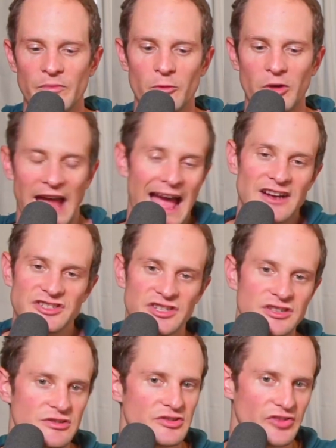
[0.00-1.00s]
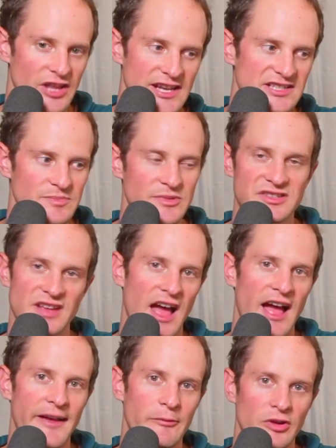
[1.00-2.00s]
What I actually do in Lisp is
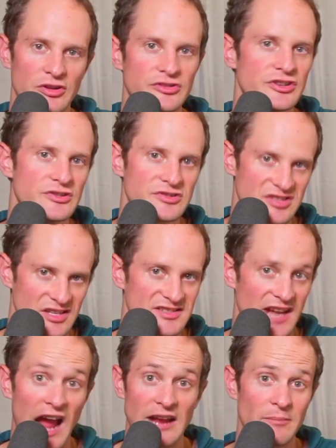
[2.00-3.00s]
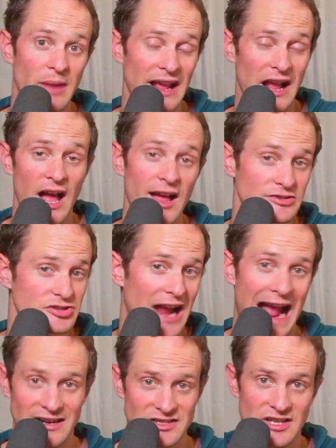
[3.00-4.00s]
I will use design by
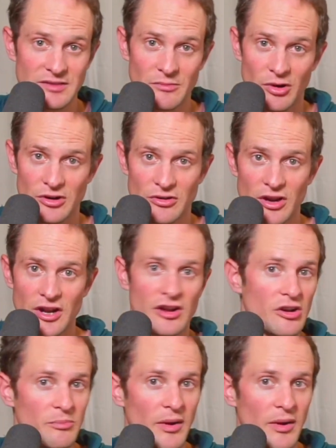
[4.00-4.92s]
contract in more critical